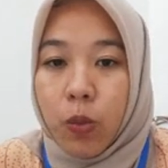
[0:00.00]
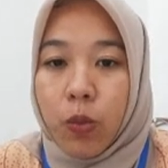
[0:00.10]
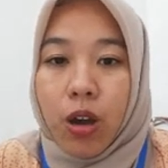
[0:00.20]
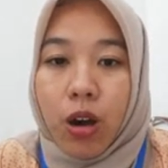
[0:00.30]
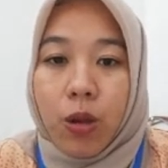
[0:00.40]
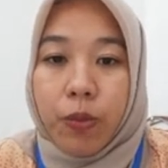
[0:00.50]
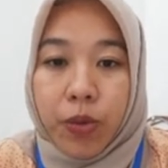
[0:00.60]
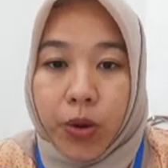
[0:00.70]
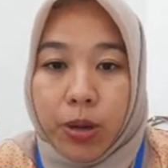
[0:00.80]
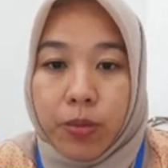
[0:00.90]
We are
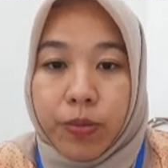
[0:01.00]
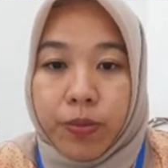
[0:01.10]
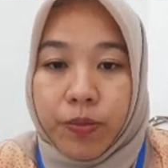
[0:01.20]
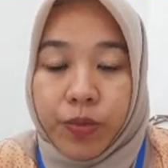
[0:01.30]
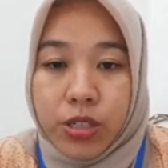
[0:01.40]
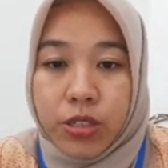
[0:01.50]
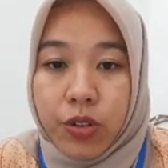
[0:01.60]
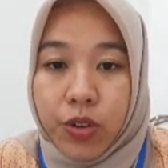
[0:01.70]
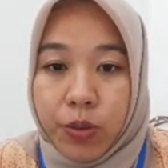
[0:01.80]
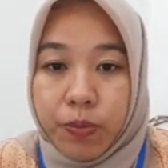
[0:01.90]
from first
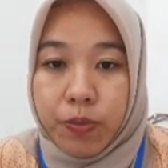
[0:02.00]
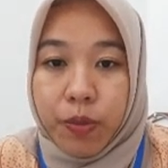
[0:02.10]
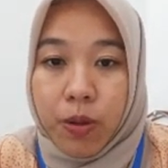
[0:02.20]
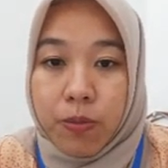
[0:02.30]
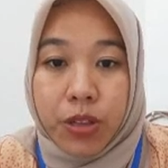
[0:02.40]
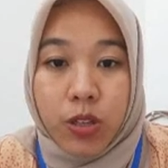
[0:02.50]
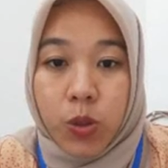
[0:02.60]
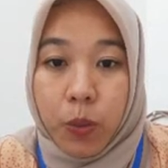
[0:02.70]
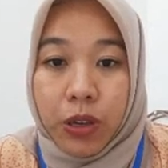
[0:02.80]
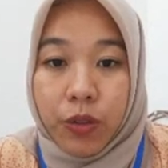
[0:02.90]
group, from
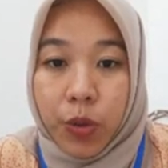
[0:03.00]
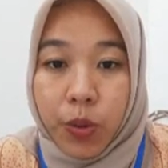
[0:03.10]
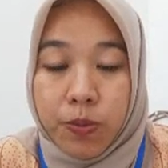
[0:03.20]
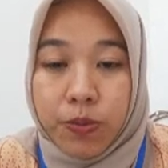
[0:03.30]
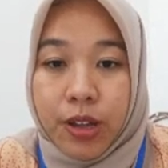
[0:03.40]
philosophy group.